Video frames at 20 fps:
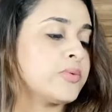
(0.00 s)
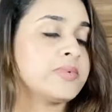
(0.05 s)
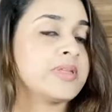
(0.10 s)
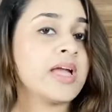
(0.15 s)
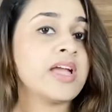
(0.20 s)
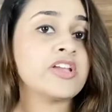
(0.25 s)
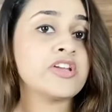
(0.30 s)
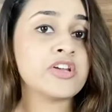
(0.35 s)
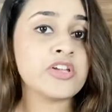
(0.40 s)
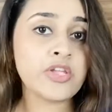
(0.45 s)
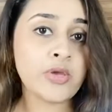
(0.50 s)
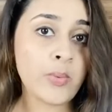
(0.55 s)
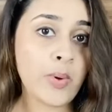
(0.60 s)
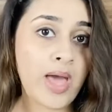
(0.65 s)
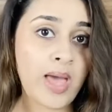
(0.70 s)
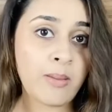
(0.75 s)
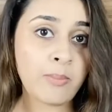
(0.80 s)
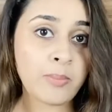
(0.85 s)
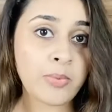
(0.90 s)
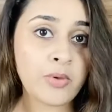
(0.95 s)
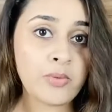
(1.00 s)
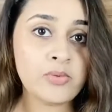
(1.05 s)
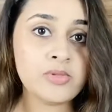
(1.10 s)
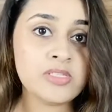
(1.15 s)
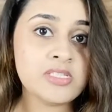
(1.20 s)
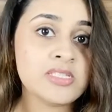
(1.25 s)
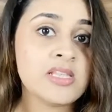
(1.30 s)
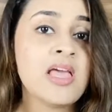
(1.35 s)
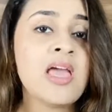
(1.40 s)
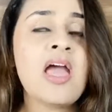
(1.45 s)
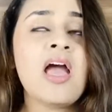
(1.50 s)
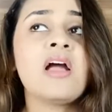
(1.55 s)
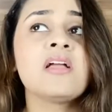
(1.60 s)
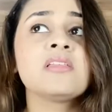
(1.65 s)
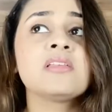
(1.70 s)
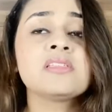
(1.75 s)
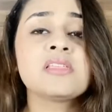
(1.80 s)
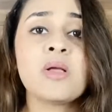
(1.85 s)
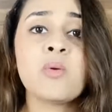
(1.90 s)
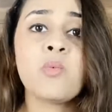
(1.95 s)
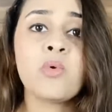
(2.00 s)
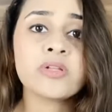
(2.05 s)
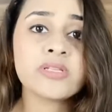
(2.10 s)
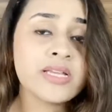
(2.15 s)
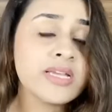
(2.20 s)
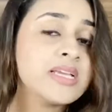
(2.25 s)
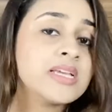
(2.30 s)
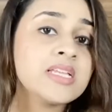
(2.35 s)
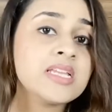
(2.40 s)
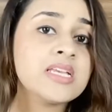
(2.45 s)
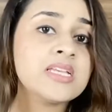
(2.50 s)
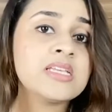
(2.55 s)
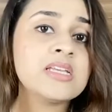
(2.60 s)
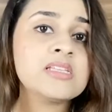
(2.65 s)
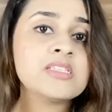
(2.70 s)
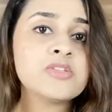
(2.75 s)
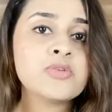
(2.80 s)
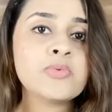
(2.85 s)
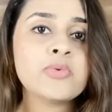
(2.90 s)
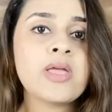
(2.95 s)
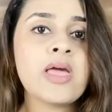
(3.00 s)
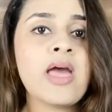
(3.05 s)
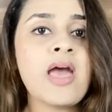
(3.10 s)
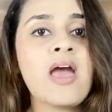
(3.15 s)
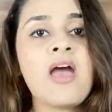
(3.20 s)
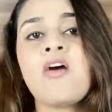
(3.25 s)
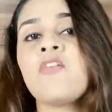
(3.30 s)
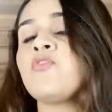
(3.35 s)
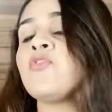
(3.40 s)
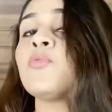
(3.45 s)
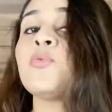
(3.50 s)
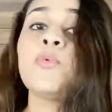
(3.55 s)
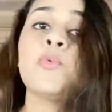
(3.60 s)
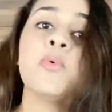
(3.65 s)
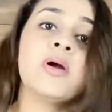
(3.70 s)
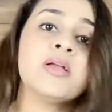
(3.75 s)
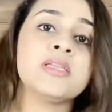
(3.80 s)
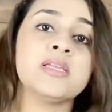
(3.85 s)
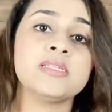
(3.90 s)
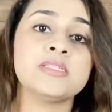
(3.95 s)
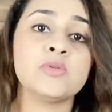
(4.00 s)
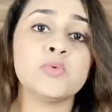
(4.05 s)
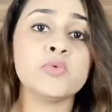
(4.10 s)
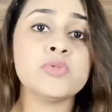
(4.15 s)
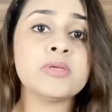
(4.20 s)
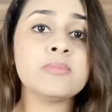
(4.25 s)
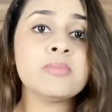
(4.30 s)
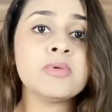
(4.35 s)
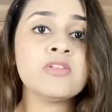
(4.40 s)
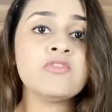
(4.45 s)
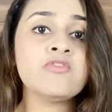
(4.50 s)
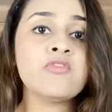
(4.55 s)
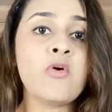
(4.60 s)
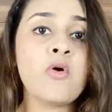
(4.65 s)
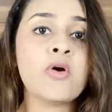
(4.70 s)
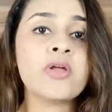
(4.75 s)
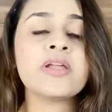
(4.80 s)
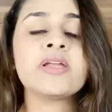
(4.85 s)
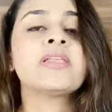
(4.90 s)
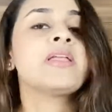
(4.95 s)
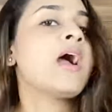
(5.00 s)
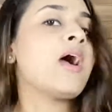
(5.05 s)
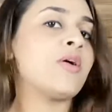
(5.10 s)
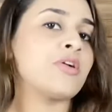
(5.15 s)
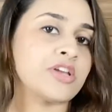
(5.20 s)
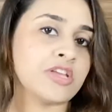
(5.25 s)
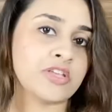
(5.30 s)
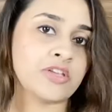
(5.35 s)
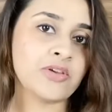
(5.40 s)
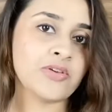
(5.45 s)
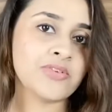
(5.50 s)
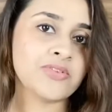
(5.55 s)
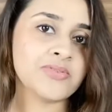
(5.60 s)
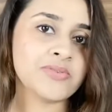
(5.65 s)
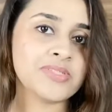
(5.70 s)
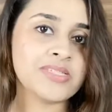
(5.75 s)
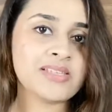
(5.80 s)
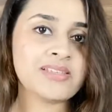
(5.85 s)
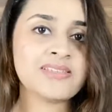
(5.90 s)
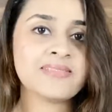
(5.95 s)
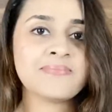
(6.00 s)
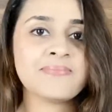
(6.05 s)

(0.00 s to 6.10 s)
Night Renew Ampoules, understand what ingredients do they have, who are they suitable for and how can you use it.